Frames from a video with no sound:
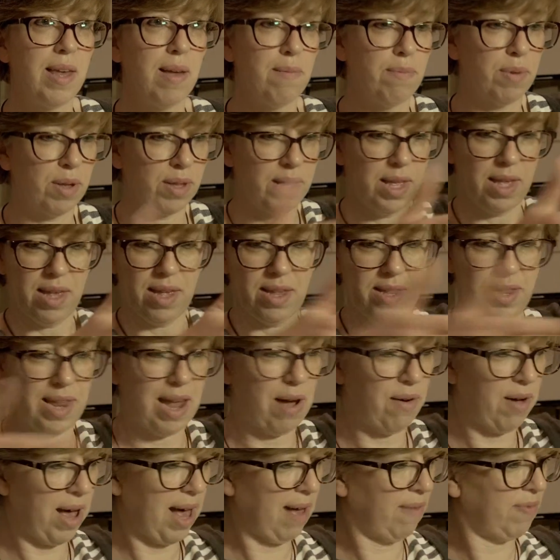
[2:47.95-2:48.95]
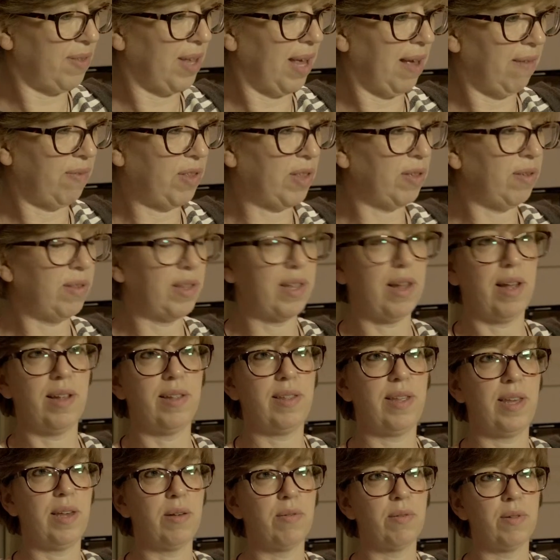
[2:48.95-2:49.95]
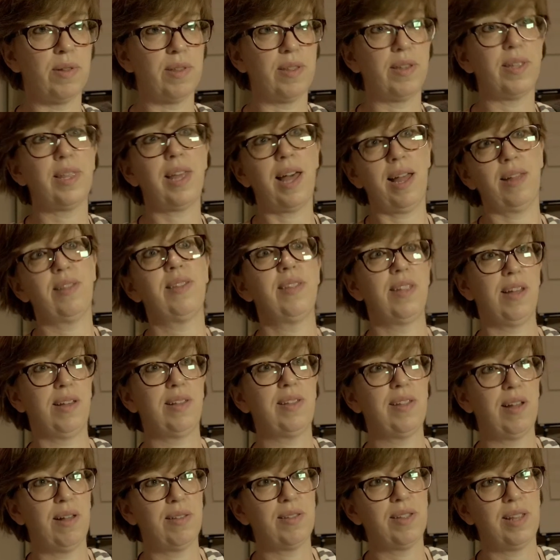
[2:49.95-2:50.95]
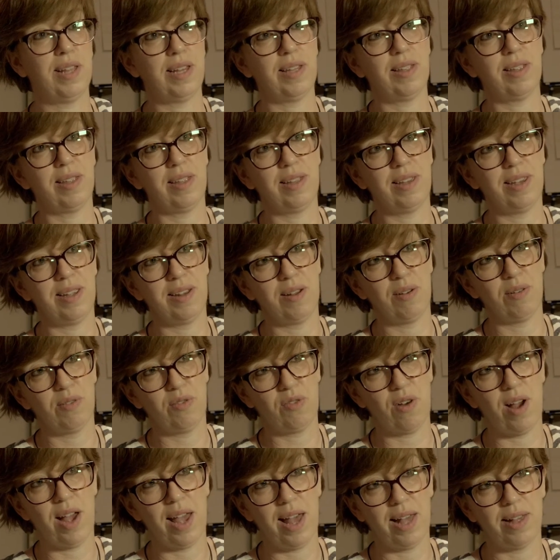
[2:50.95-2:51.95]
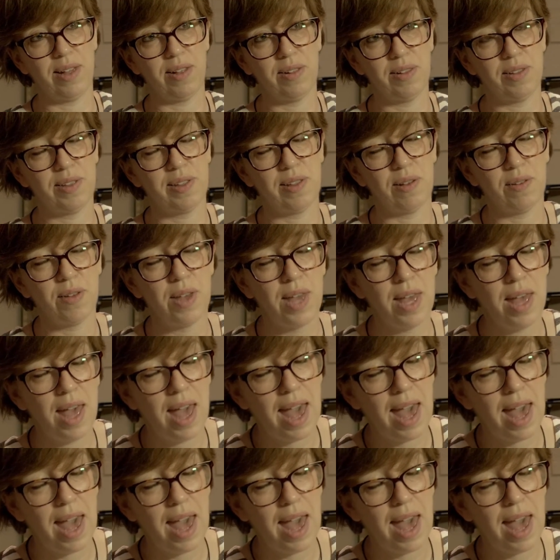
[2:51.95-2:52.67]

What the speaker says: But now I have to have 2 sides equal, so that's an isosceles, you know, triangle. So